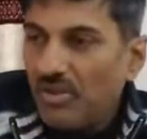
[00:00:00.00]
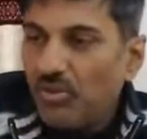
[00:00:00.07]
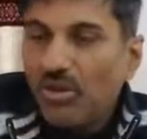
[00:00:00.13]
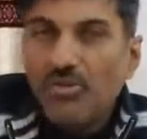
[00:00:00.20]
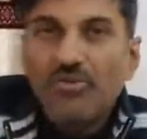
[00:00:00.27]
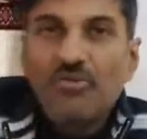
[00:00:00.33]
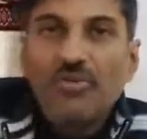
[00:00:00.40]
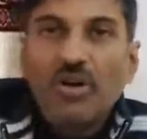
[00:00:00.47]

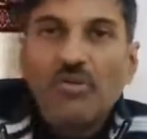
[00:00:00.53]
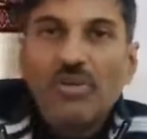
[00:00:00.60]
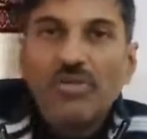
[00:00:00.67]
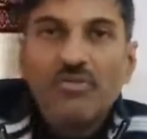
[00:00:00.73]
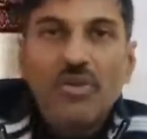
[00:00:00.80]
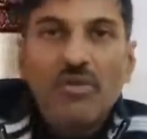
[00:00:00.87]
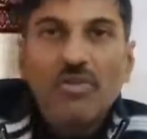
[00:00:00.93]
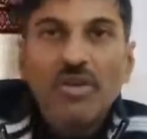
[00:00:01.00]
do it
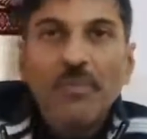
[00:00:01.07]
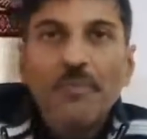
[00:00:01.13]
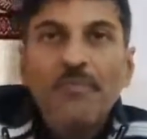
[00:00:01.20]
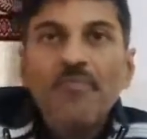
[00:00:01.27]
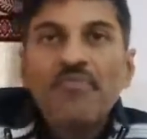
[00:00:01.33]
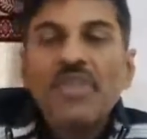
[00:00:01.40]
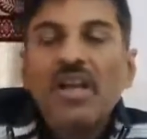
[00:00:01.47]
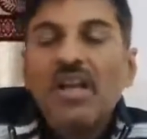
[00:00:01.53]
forward
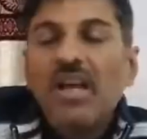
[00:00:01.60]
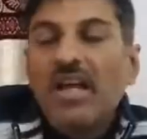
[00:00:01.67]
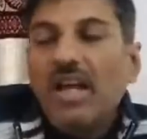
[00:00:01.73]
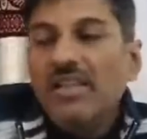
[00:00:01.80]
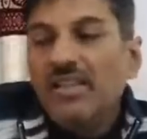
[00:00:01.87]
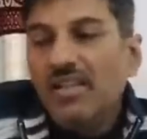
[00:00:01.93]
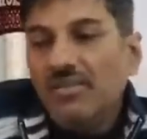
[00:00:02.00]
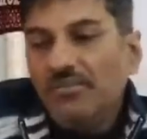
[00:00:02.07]

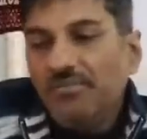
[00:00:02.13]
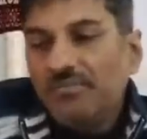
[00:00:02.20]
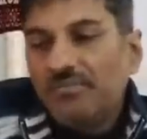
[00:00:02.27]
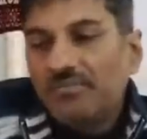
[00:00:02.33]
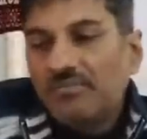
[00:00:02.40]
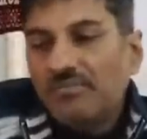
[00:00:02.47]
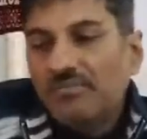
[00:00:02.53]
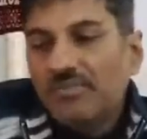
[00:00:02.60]
and then
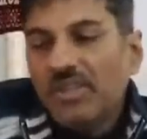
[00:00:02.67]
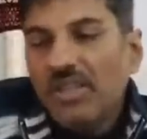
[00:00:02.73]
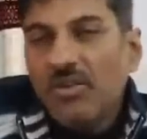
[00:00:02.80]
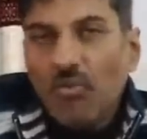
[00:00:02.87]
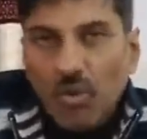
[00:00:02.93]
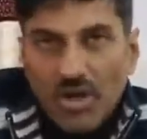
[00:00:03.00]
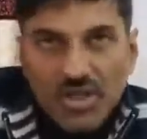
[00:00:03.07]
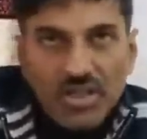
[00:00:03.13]

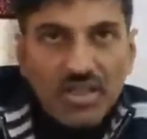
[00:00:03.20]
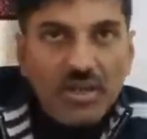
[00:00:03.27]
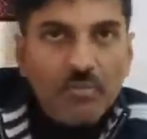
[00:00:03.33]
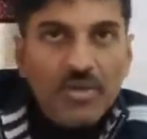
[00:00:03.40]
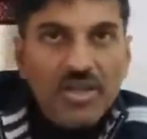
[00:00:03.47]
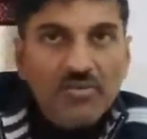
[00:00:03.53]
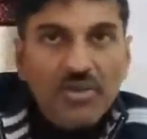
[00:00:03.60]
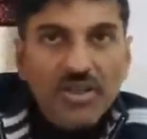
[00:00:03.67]
watch
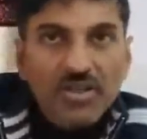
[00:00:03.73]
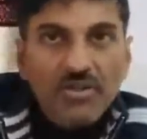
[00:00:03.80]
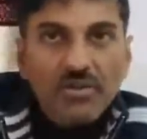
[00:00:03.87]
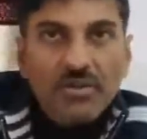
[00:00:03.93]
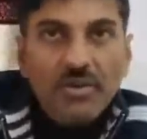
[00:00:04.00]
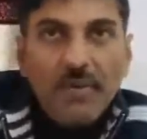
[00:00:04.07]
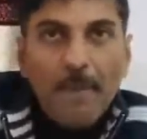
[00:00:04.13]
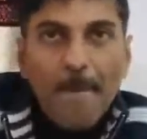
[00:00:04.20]
the complete
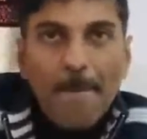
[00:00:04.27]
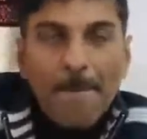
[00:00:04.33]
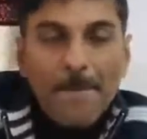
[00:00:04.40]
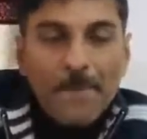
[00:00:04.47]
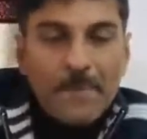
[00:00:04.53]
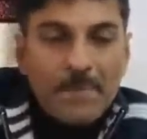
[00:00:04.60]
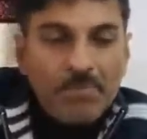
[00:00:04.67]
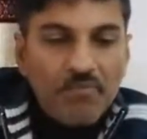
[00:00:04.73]
video.
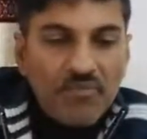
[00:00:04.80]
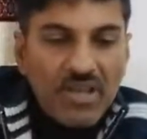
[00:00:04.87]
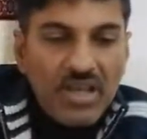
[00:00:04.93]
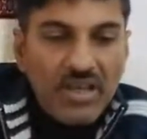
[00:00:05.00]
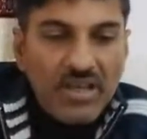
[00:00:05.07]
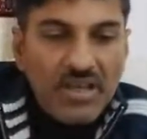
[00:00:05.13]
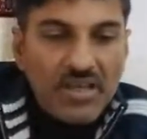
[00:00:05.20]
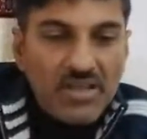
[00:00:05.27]

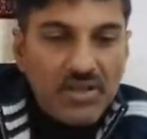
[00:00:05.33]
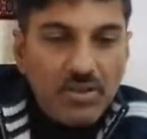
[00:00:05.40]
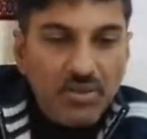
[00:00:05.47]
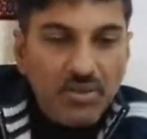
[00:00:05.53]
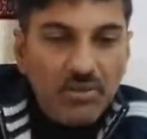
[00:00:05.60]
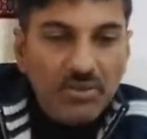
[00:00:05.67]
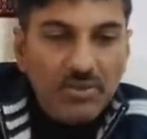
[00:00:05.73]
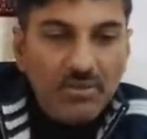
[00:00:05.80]

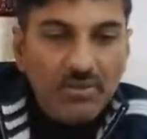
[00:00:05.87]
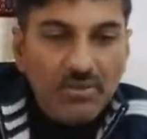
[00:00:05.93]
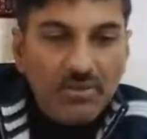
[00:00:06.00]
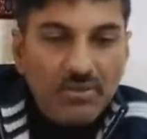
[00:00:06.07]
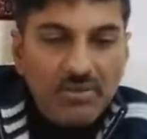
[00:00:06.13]
So